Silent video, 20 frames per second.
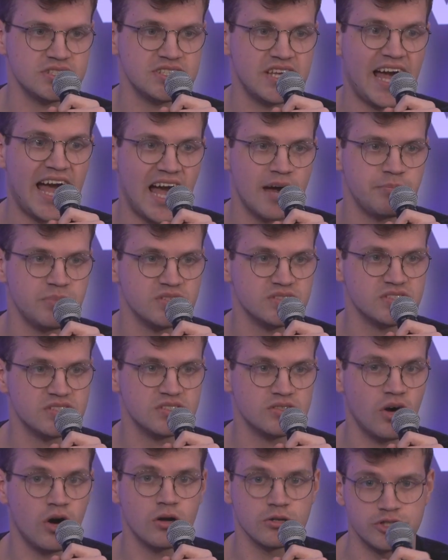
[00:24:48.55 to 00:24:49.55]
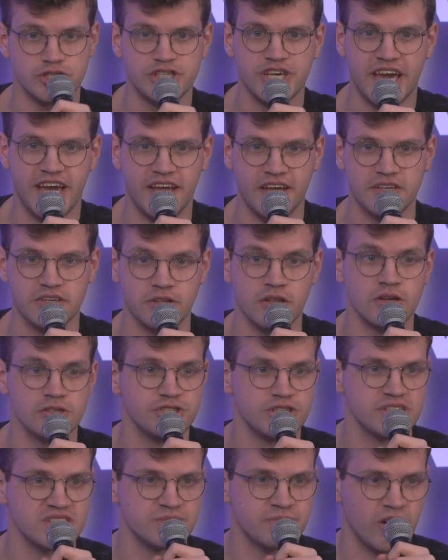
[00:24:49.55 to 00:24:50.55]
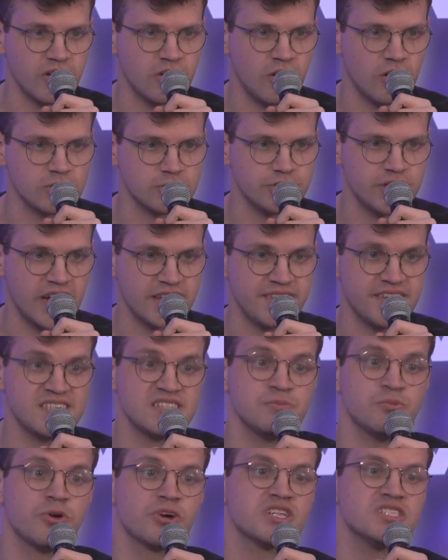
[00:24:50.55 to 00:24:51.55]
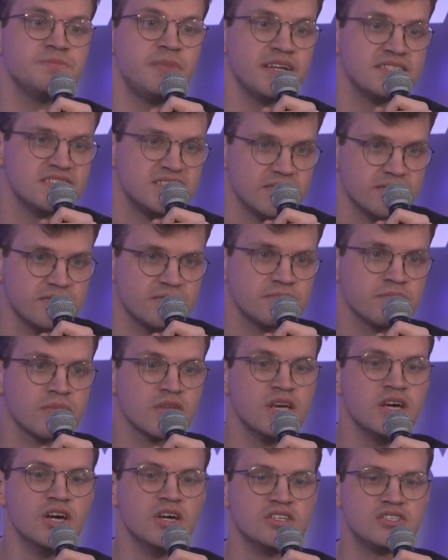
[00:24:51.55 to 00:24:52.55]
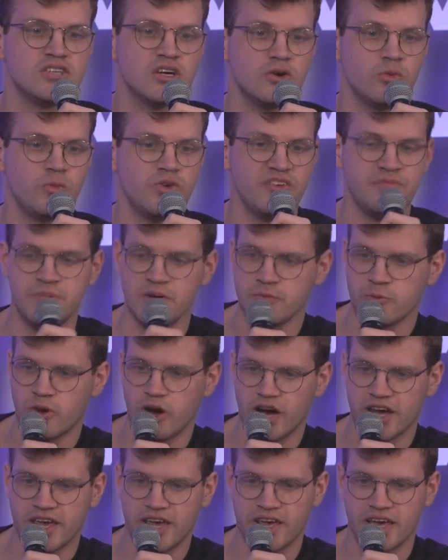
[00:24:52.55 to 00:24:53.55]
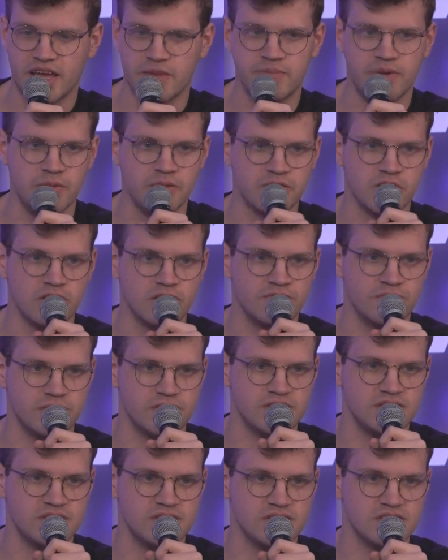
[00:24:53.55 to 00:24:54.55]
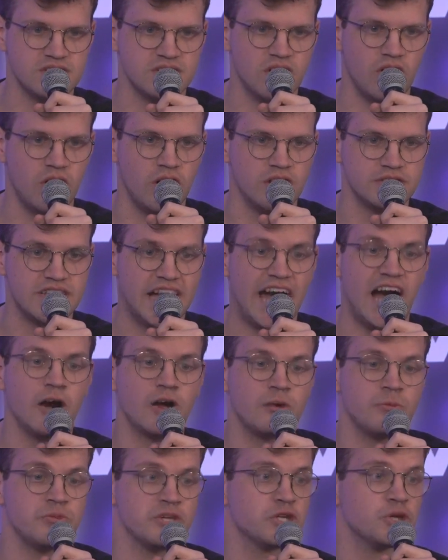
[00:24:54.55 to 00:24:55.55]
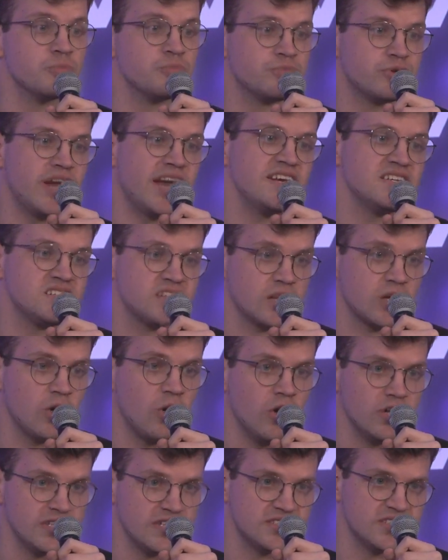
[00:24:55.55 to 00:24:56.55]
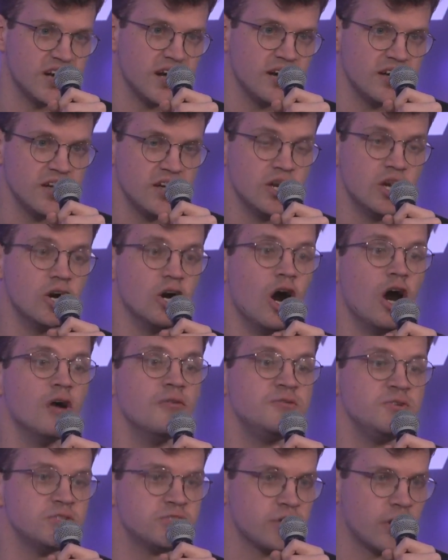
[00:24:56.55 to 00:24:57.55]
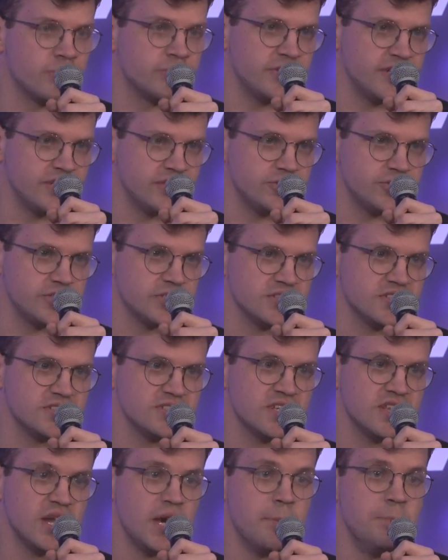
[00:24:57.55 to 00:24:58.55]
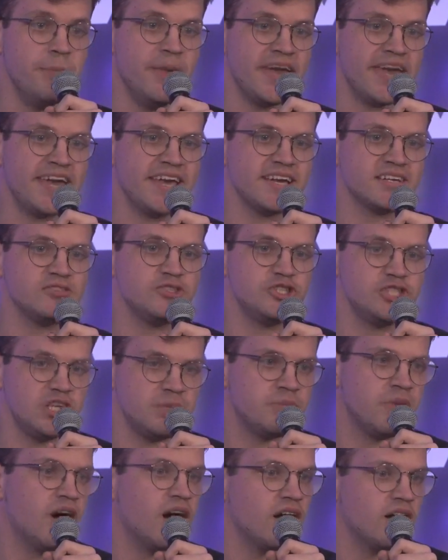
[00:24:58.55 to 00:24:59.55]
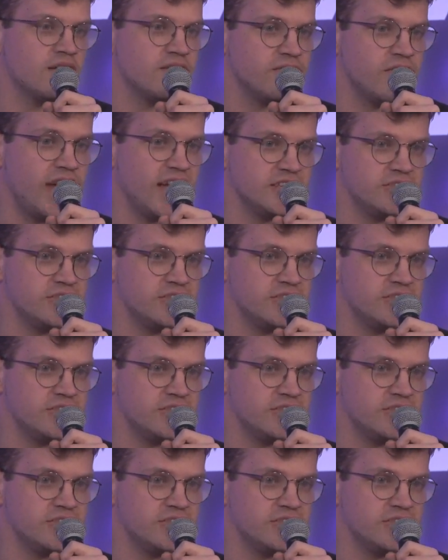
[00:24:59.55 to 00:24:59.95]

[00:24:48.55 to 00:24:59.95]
happens on-chain, an on-chain smart contract. This is more expensive. So we've been working at Pimlico, for instance, on how can we compress the call data of user operations, making it cheaper for end